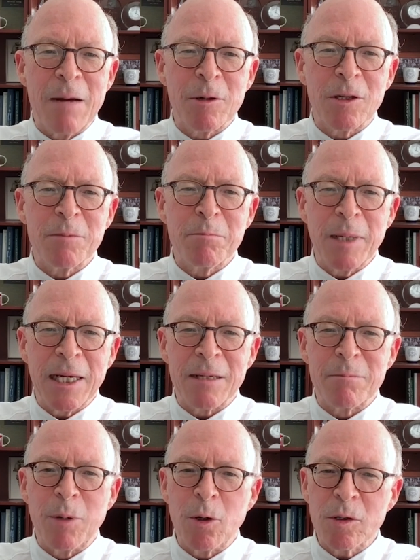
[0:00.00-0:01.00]
amyloid
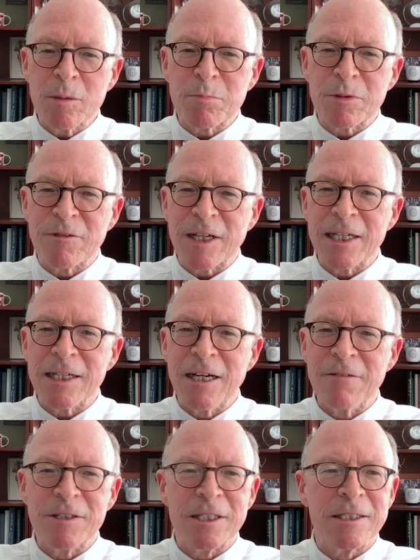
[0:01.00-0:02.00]
PET both provide
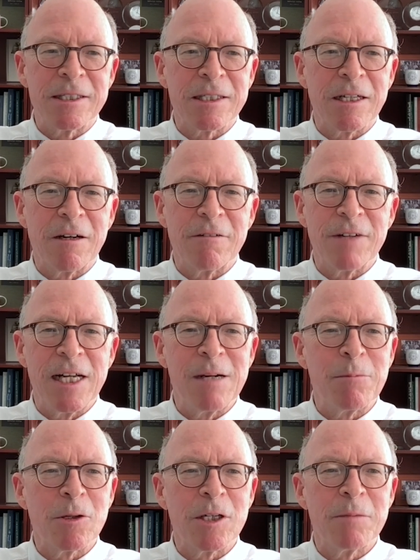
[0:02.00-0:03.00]
evidence of
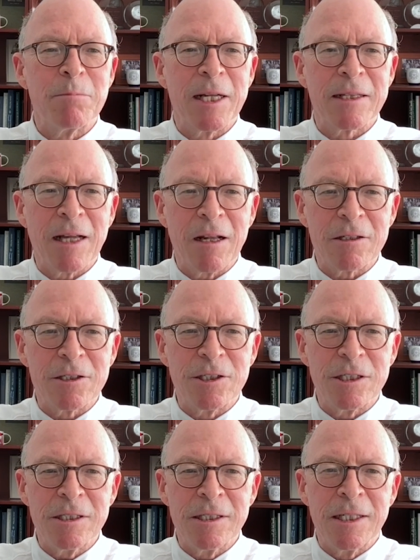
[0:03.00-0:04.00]
amyloid
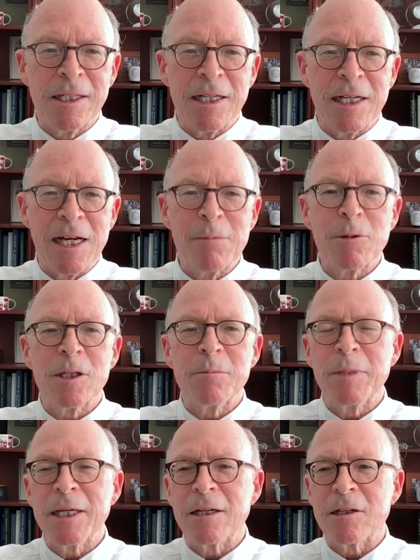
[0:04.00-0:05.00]
pathology, amyloid
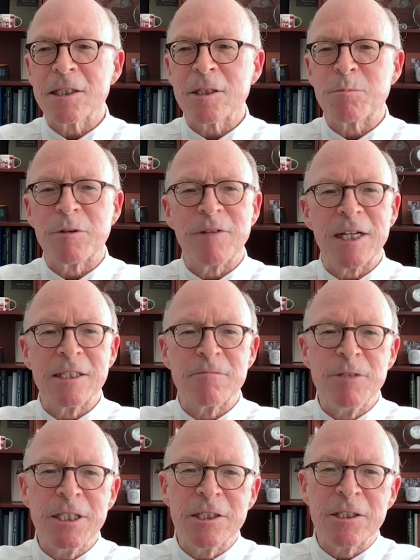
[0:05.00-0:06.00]
PET also provides
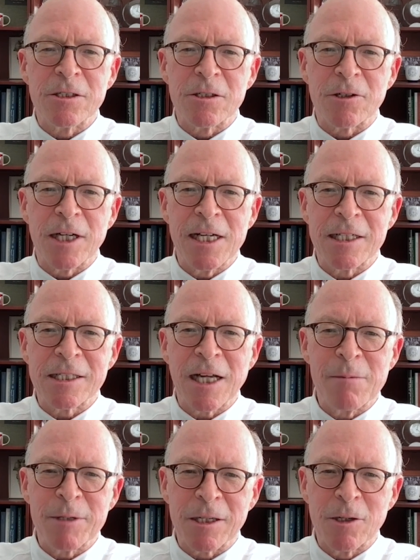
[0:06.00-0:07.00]
regional or
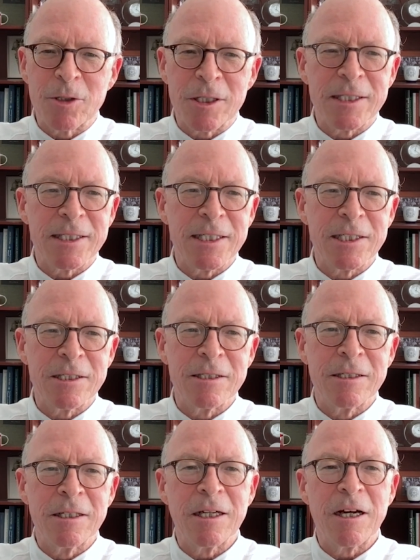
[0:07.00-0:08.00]
anatomic
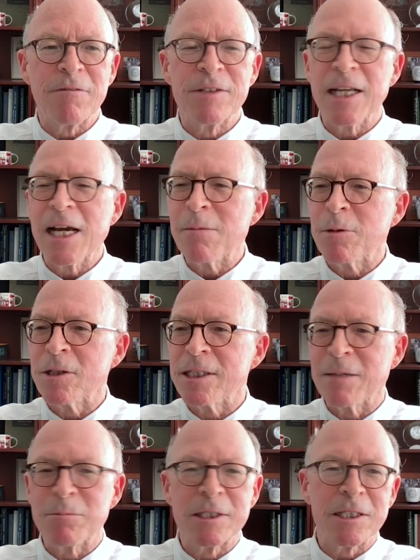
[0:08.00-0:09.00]
localization of the amyloid
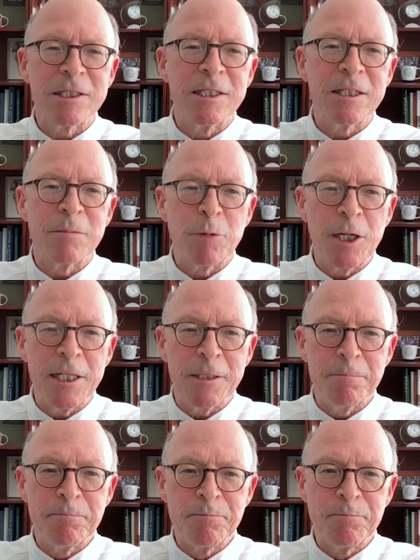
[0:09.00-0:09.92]
deposition in the brain.